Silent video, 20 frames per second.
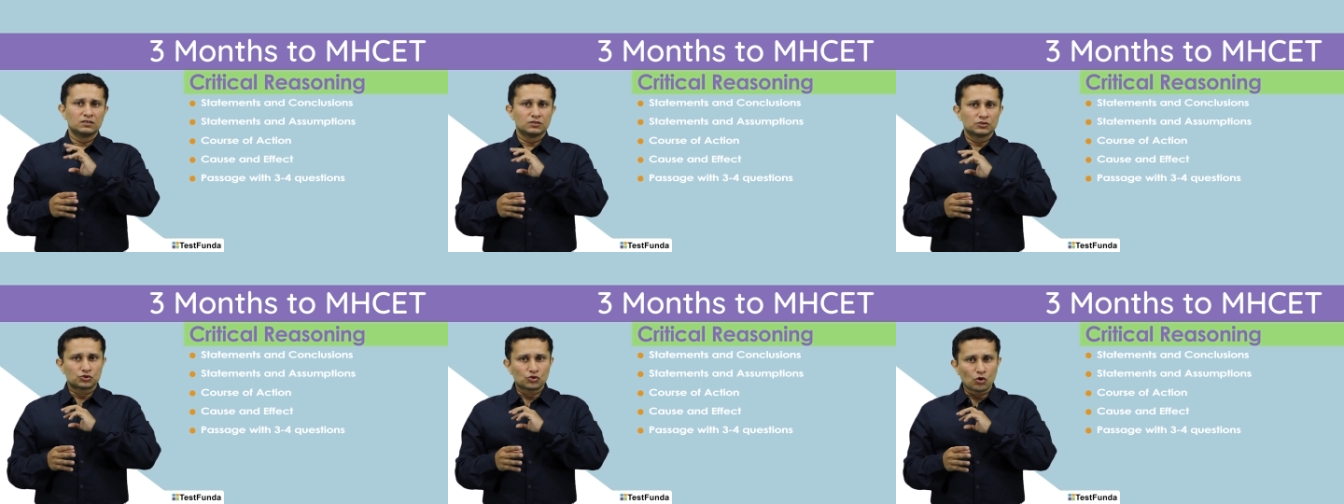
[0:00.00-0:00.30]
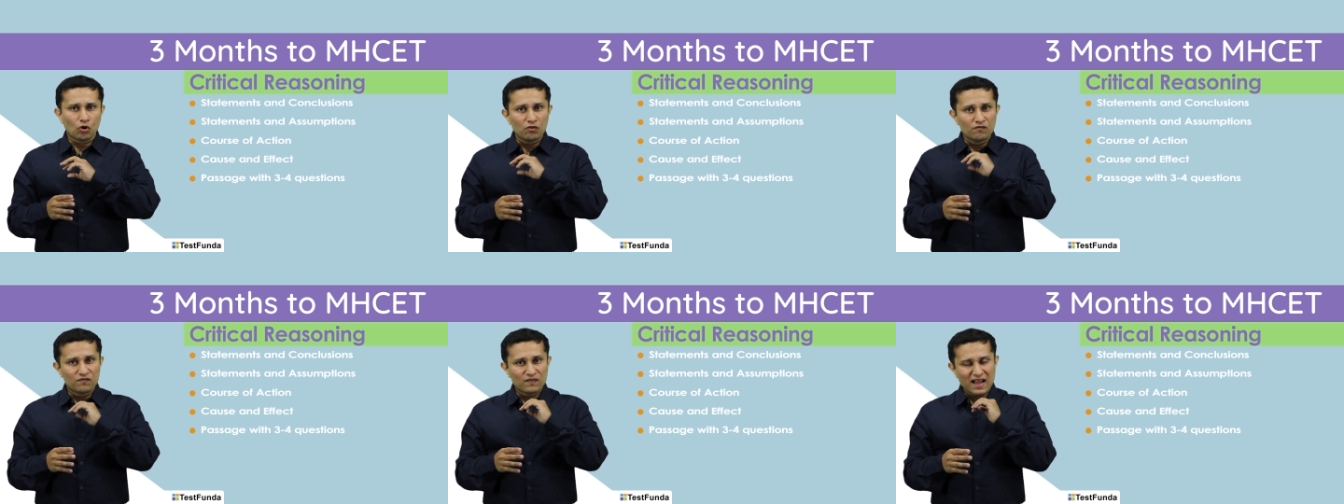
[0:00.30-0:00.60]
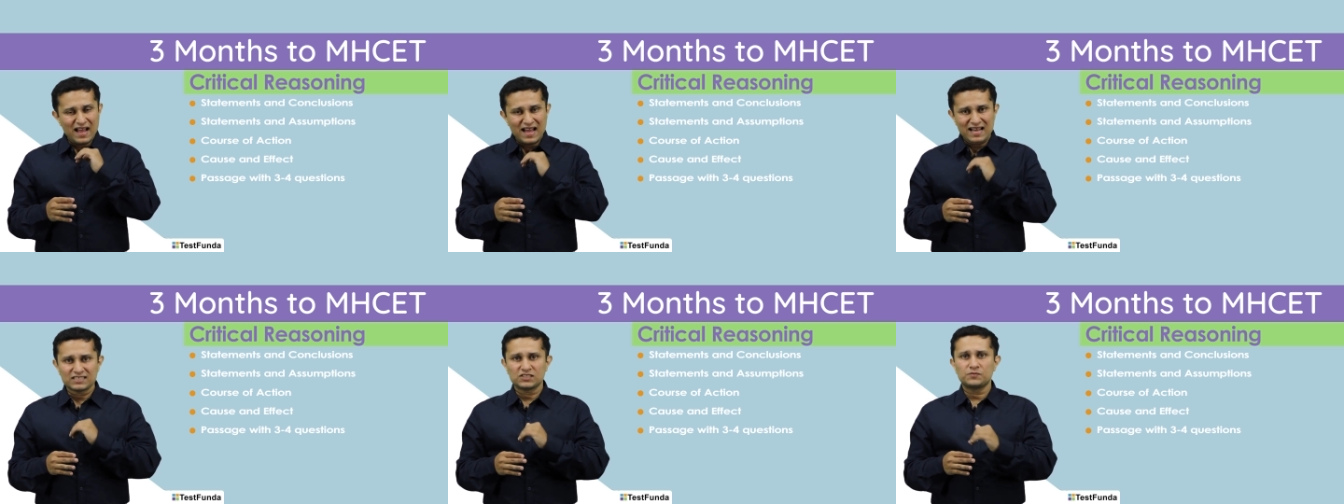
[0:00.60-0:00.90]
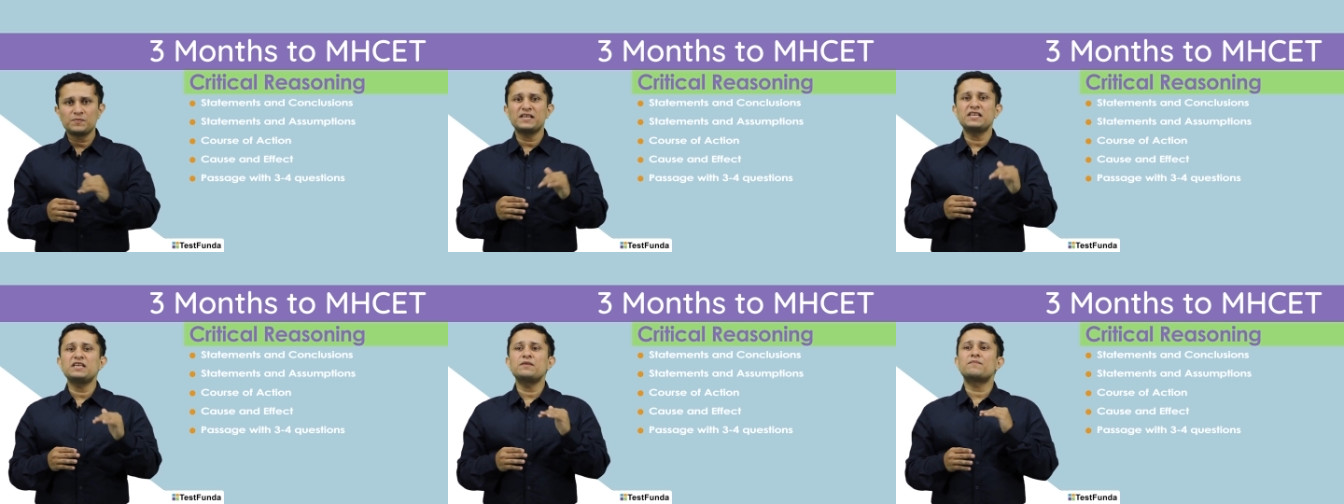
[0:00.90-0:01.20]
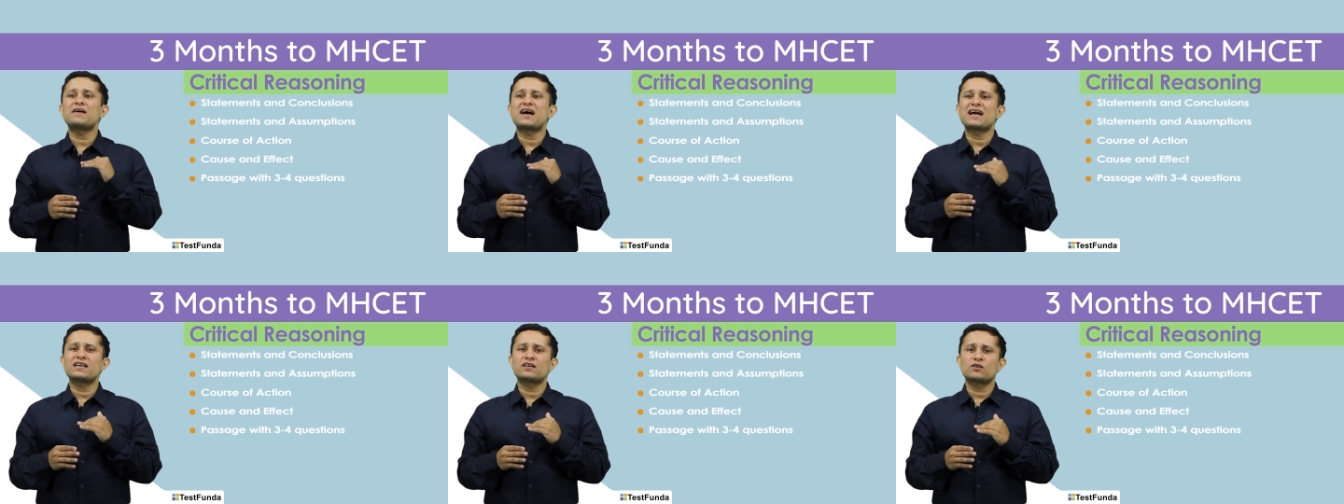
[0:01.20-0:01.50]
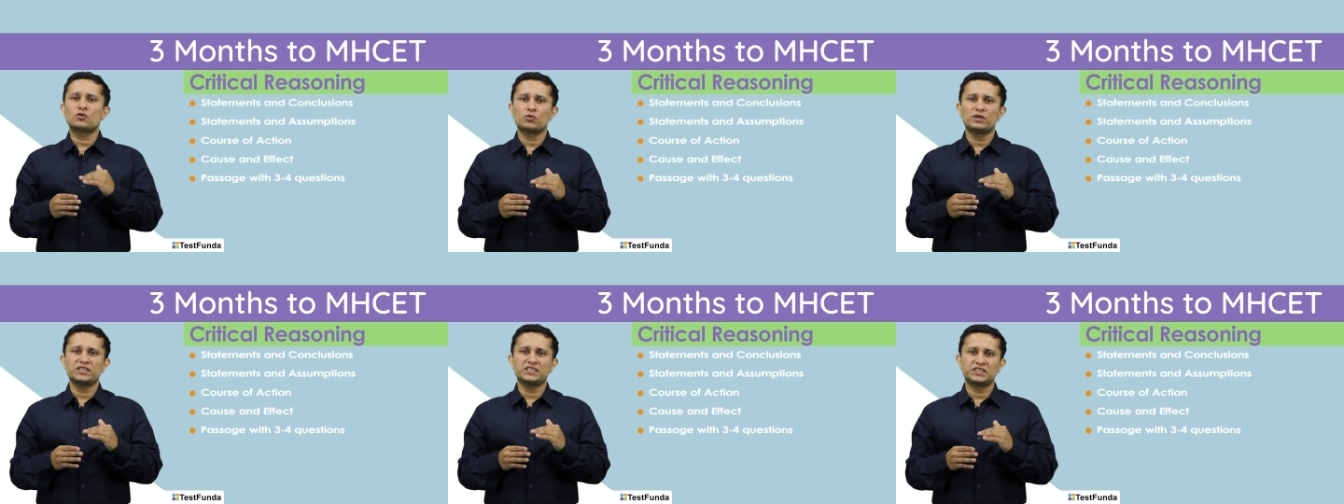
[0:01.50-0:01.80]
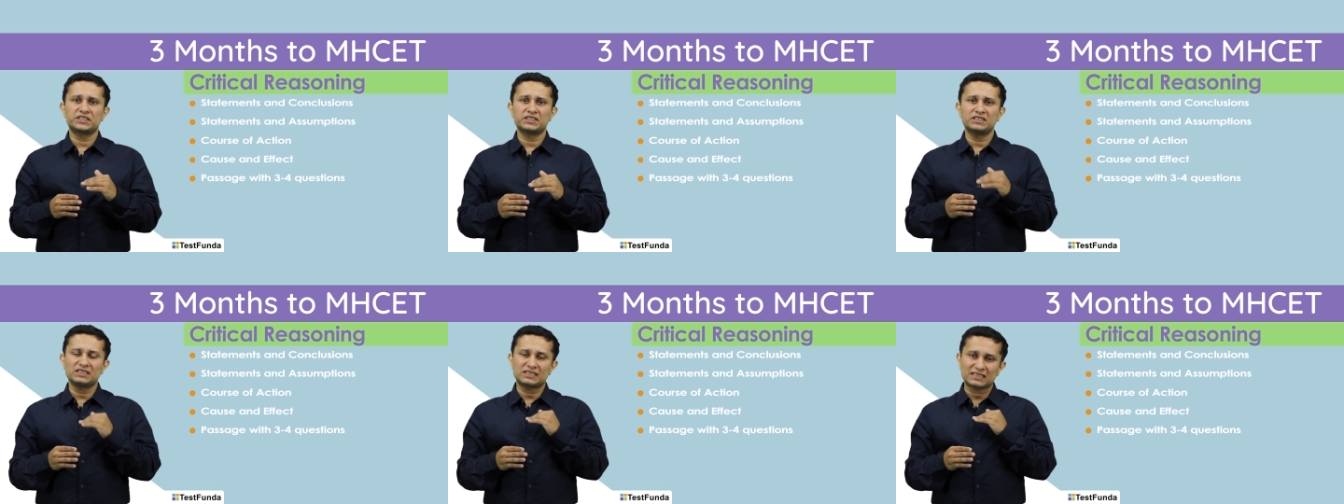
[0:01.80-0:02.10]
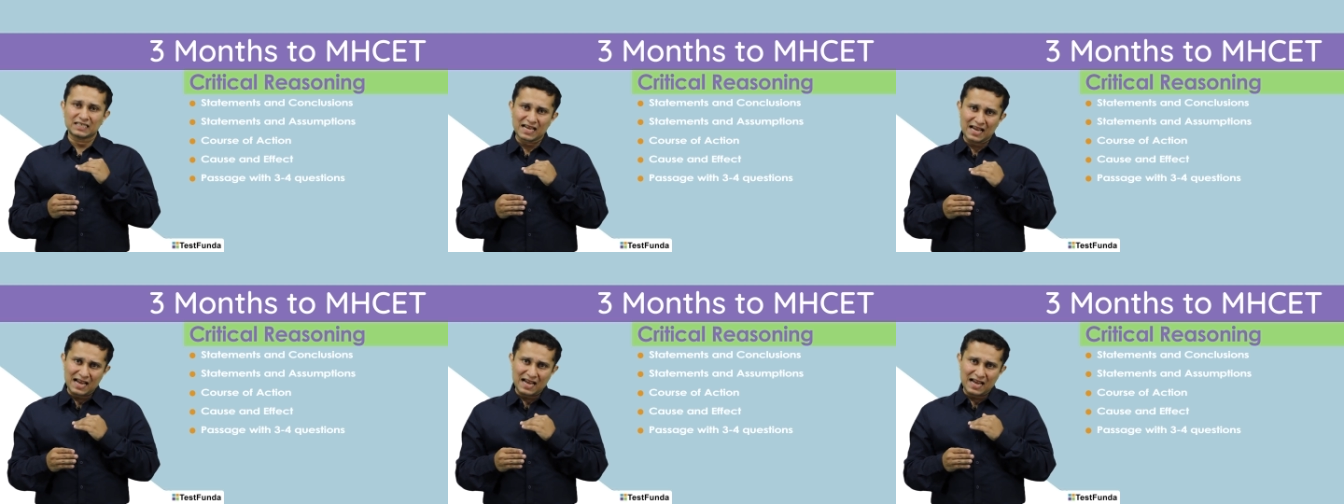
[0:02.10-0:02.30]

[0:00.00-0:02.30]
solve as many bank questions